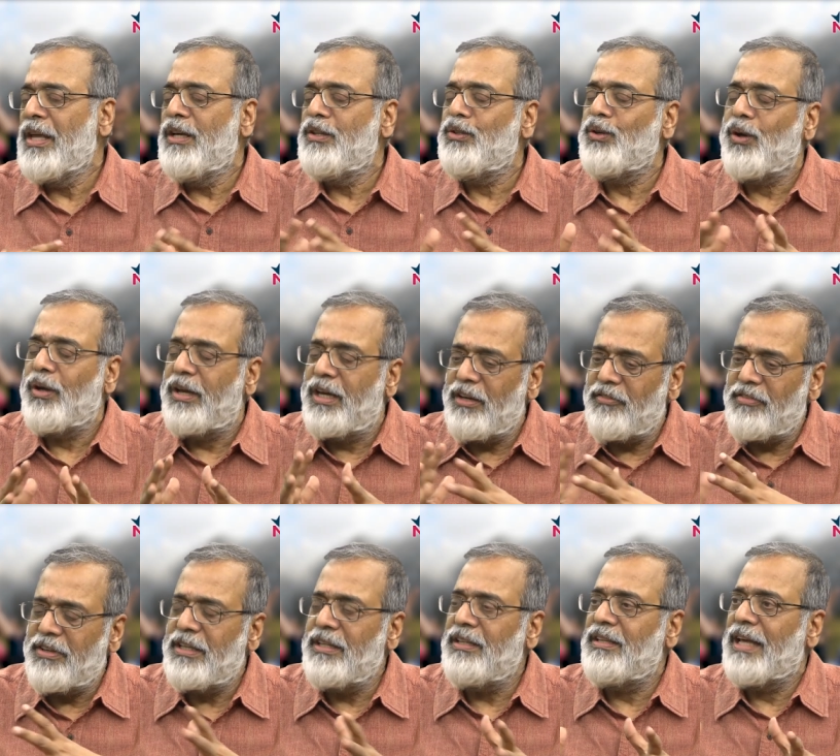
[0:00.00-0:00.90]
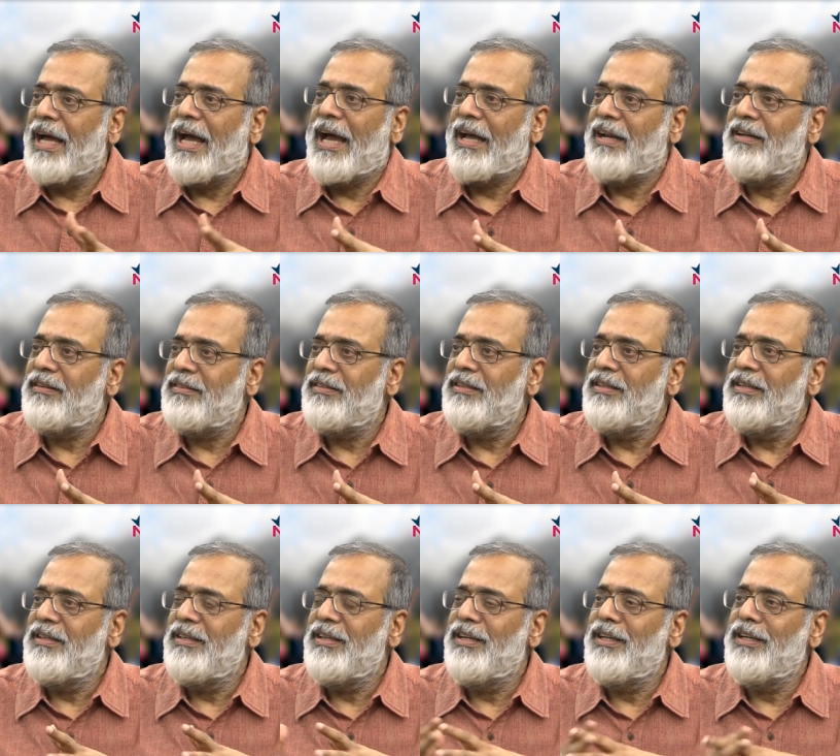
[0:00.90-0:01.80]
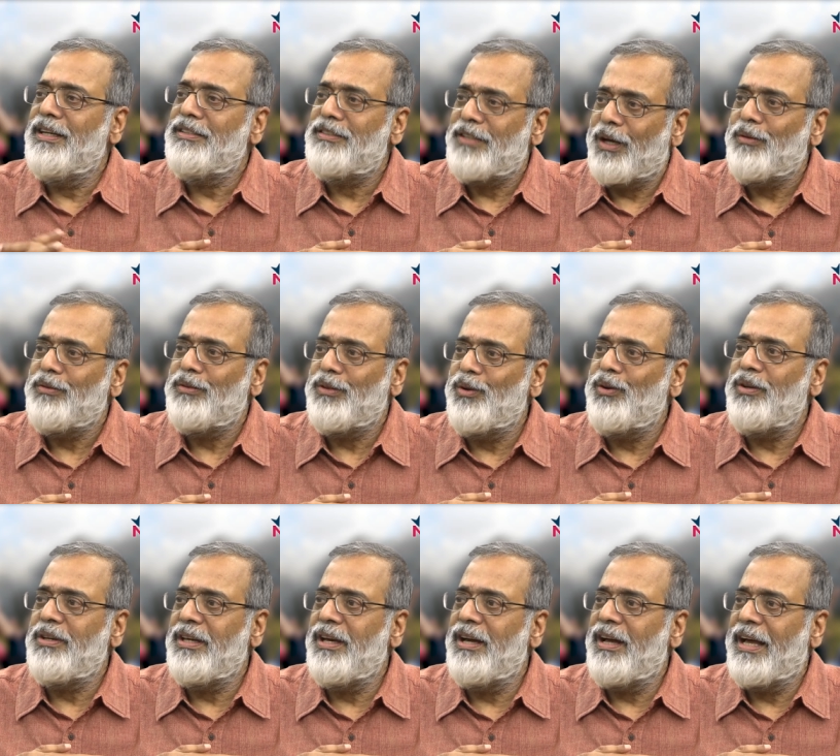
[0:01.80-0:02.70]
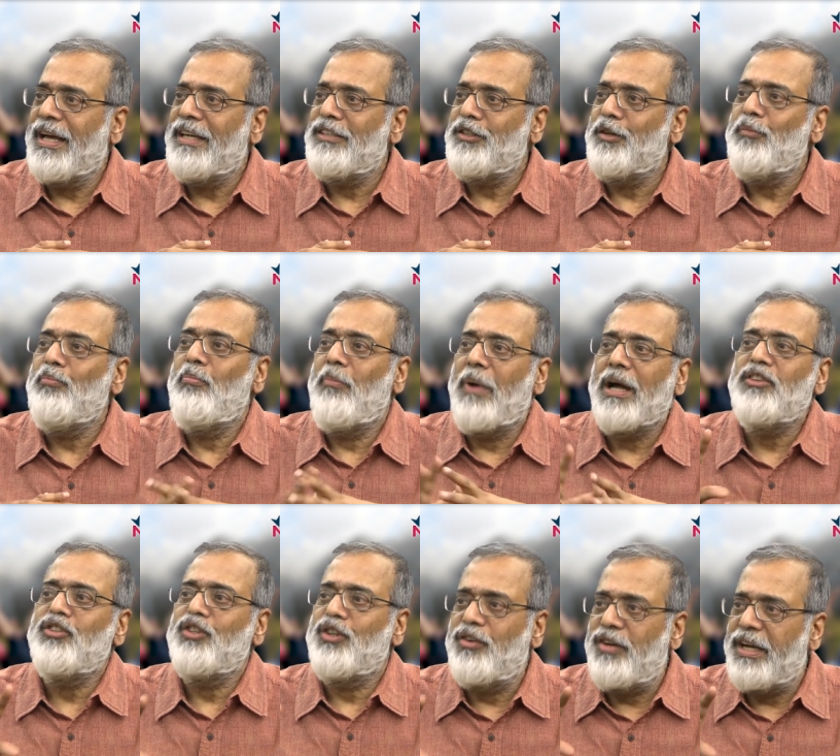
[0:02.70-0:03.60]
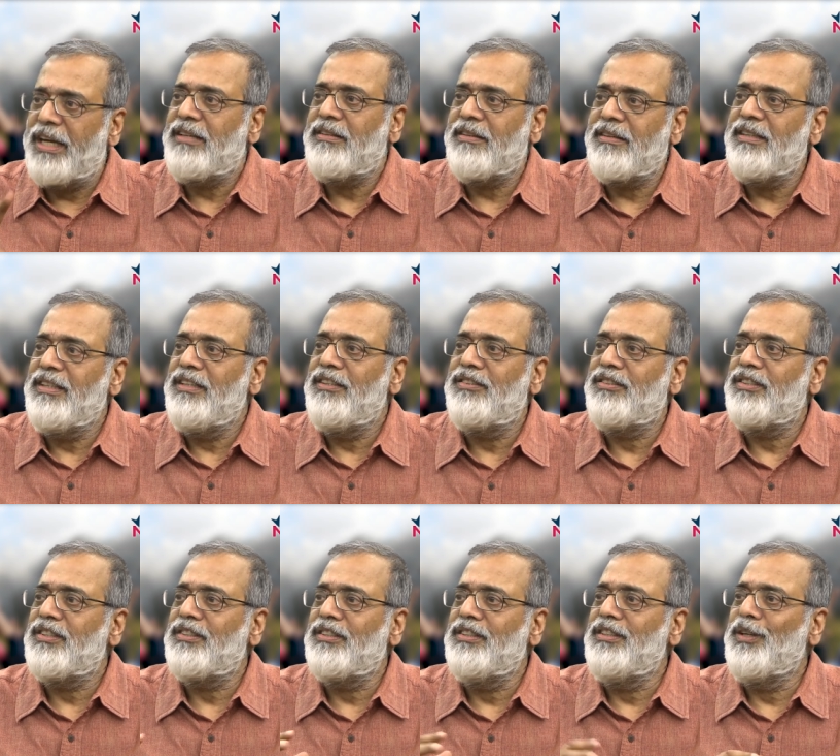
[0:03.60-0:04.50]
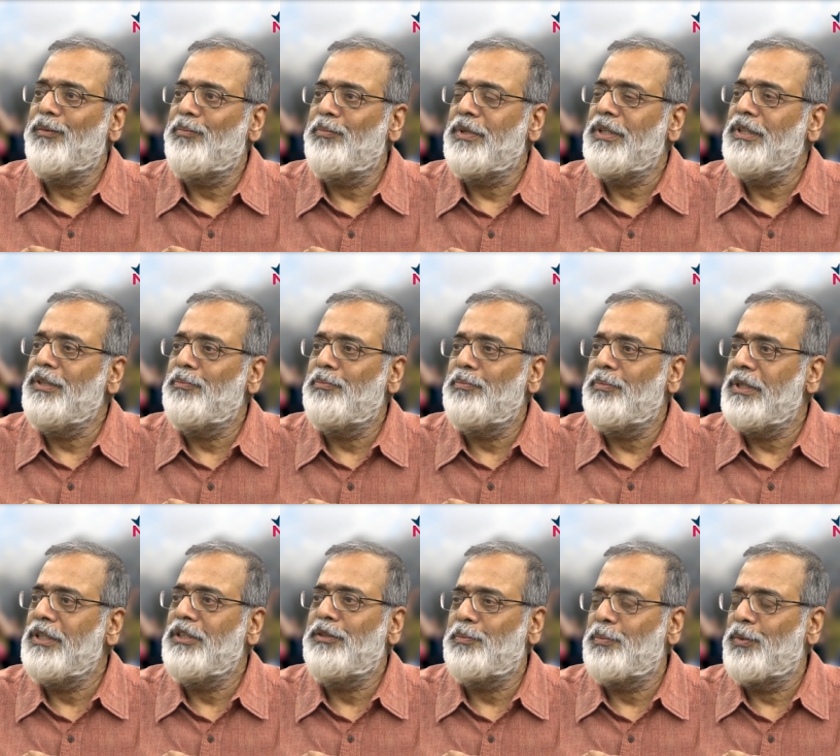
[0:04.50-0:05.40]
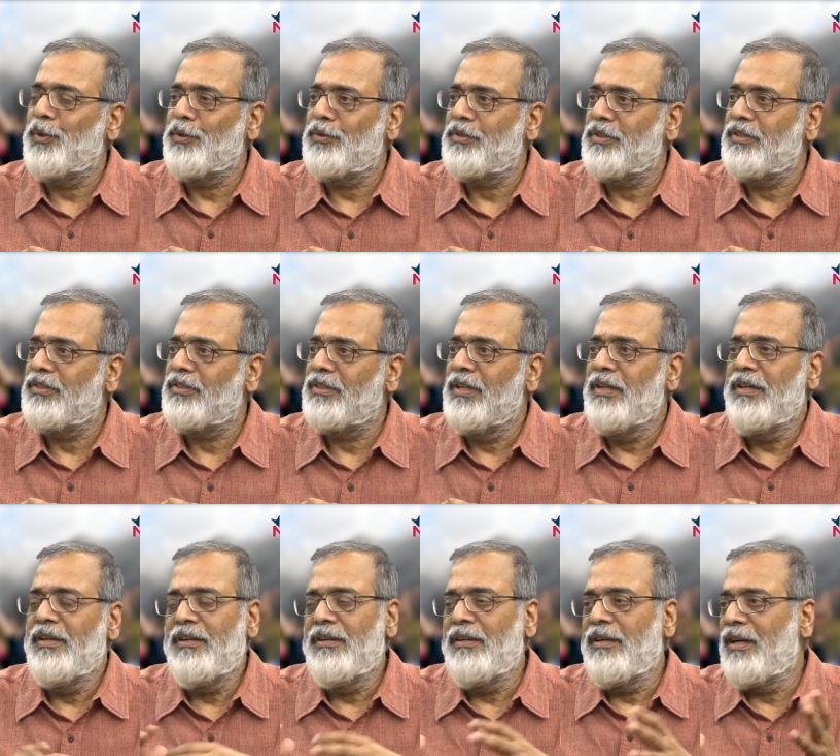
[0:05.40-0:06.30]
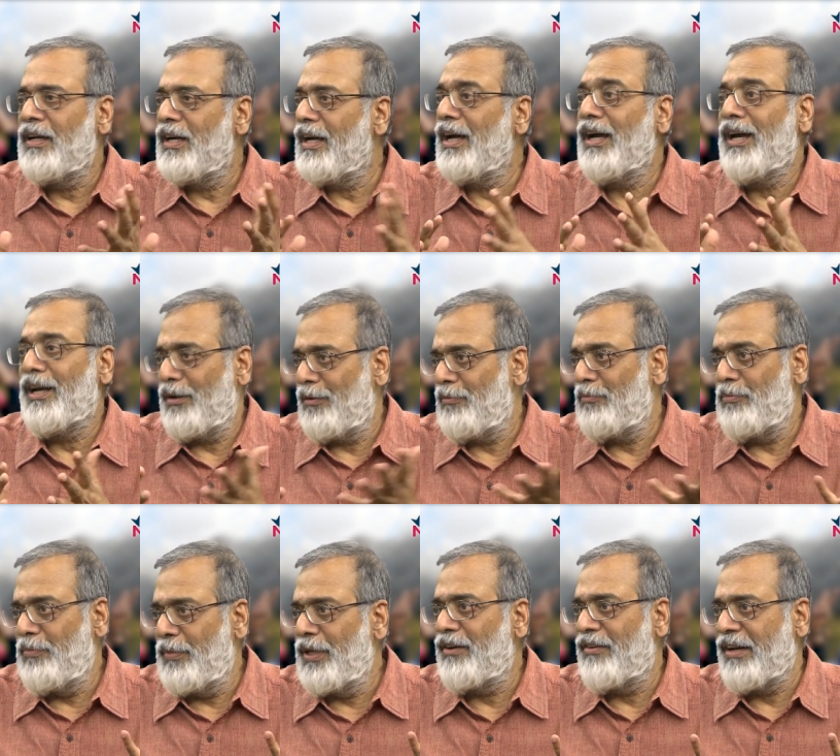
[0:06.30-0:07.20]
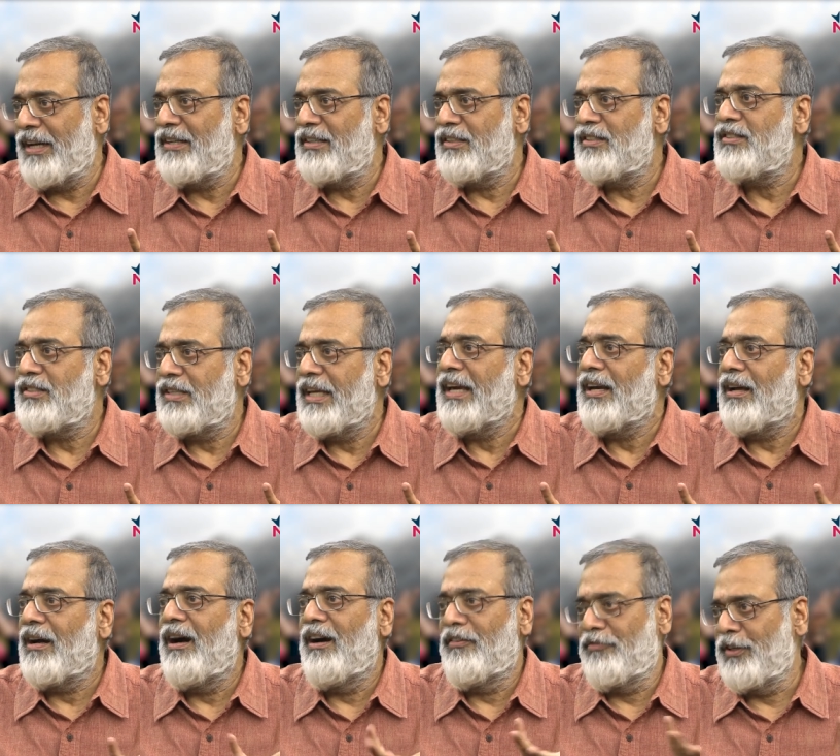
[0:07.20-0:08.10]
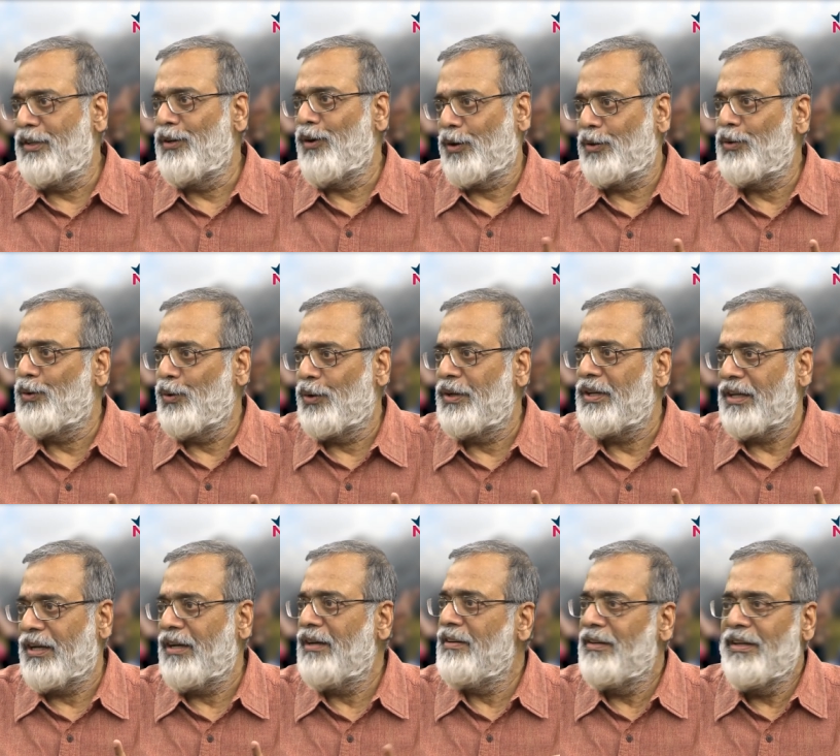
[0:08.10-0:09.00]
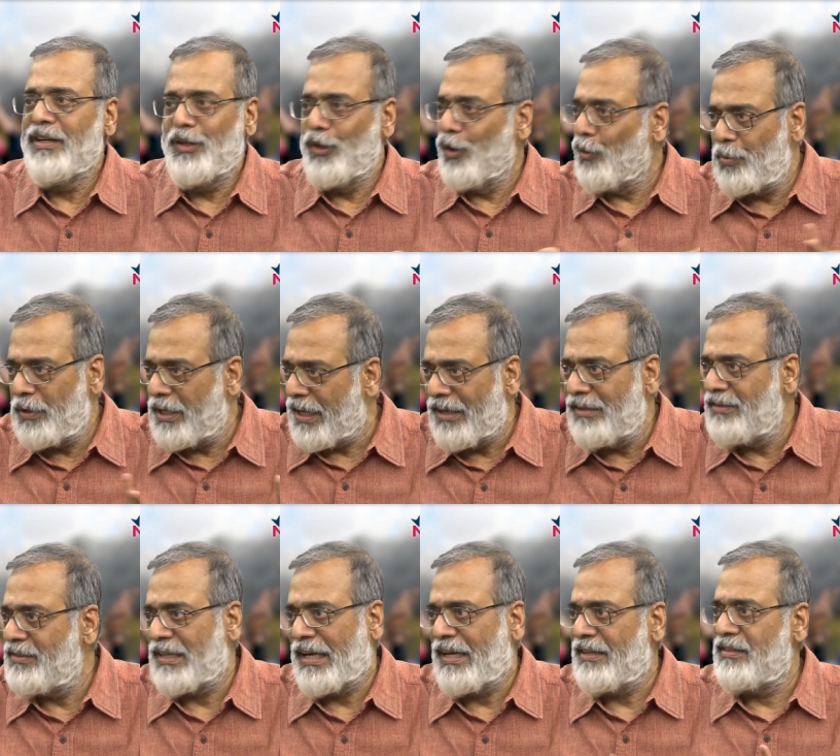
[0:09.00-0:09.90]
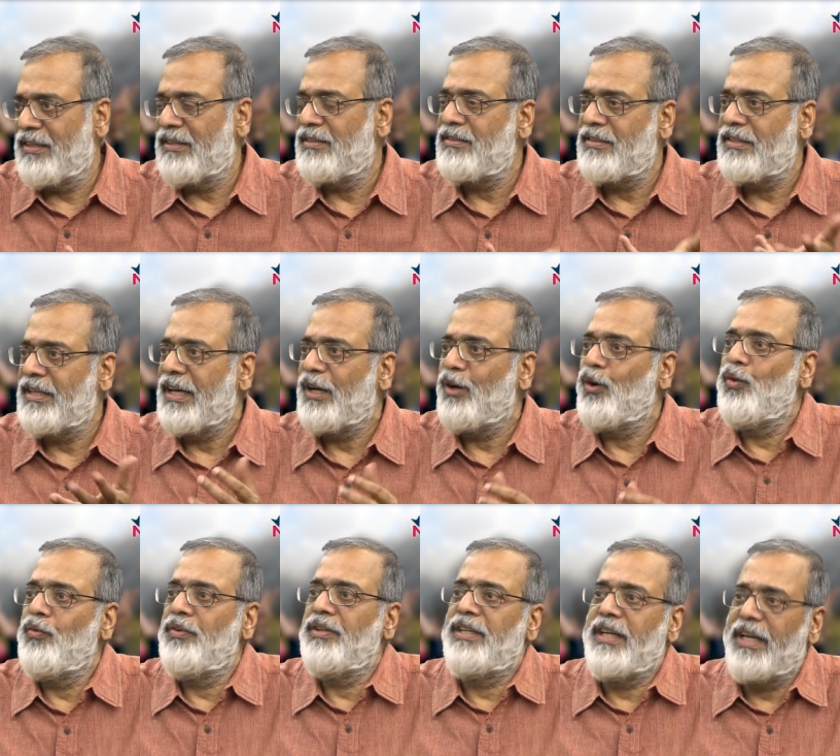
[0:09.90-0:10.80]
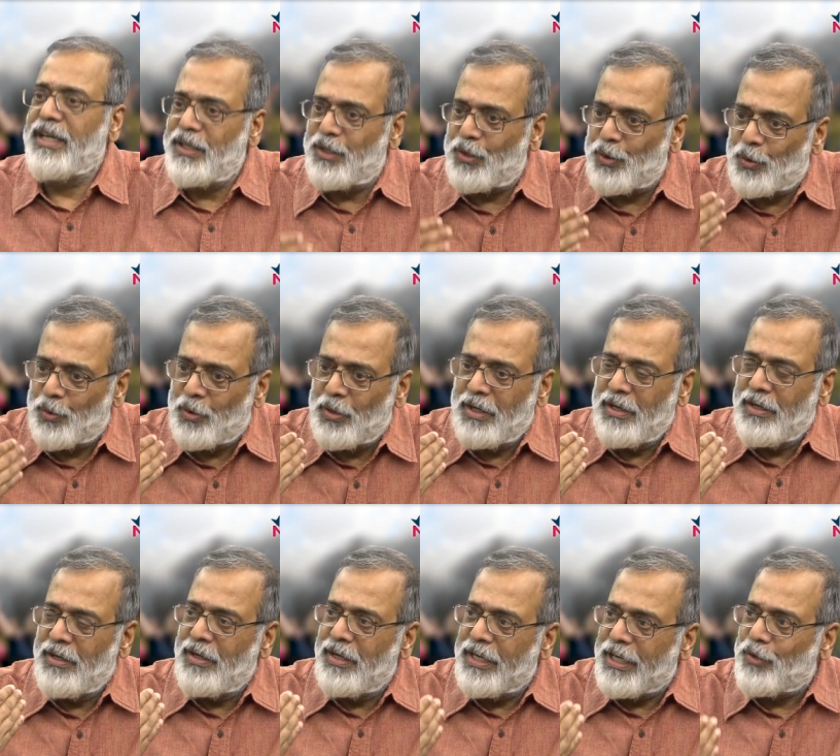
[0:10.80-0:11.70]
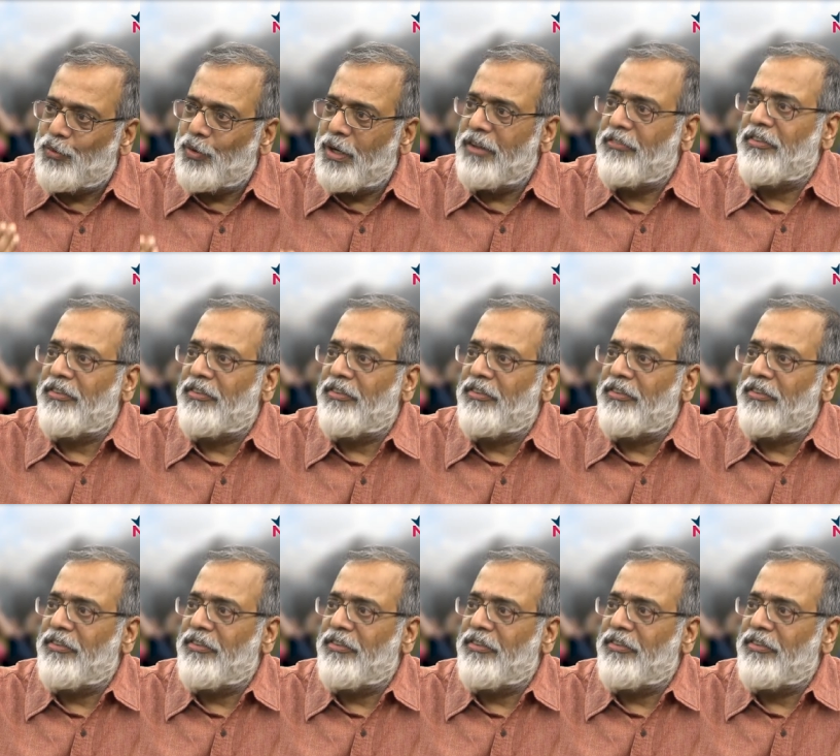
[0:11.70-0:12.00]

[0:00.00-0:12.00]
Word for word: So given that, South Korea has a much greater interest in the peace process, the greatest stake after North Korea. Nobody else had that stake over there, though it will